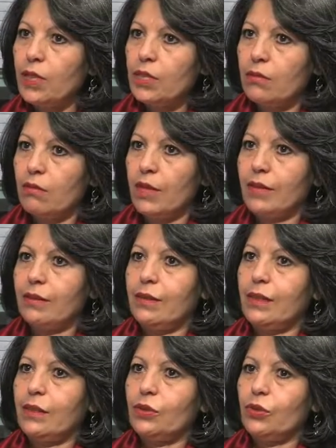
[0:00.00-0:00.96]
is the right
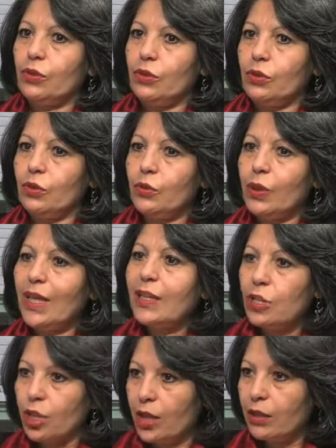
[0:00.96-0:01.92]
thing to do
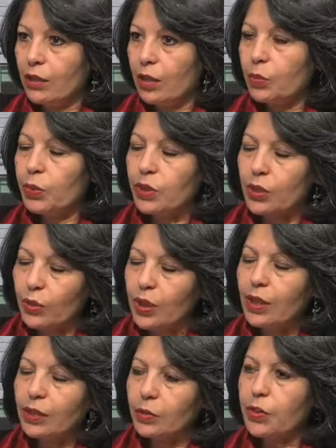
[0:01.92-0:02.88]
in general, but you
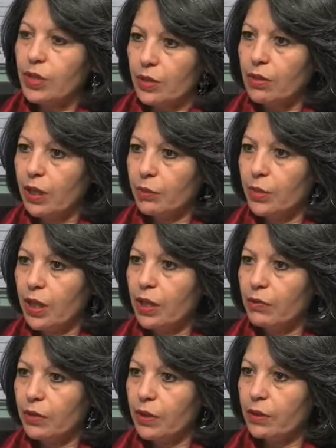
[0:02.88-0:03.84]
can't prescribe
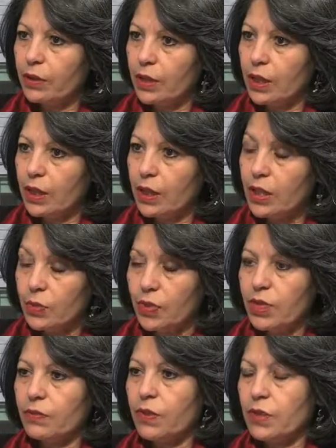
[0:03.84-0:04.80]
behavior in
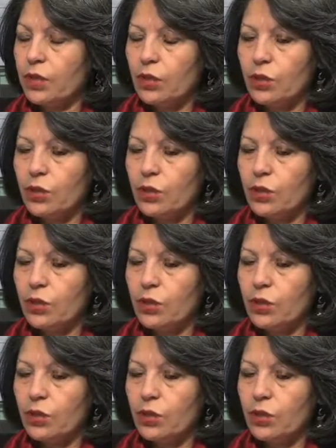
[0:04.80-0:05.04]
specific